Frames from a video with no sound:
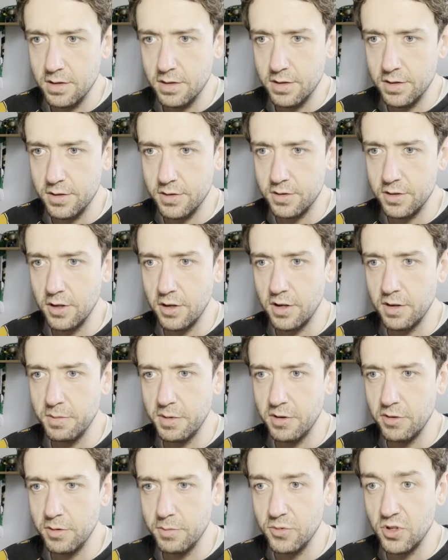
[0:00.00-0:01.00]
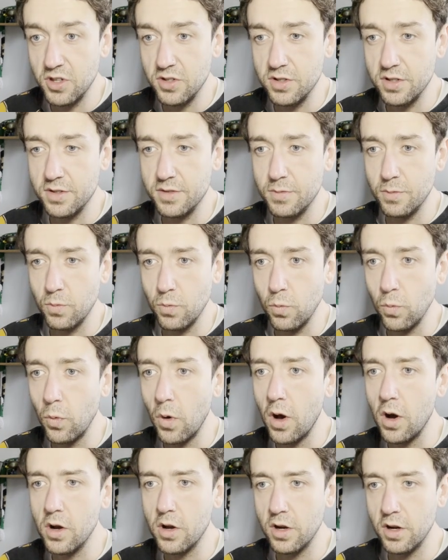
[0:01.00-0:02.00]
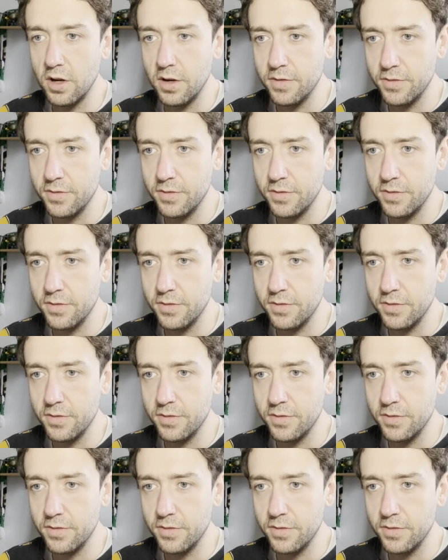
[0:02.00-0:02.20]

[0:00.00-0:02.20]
There's not going to be room to just walk off.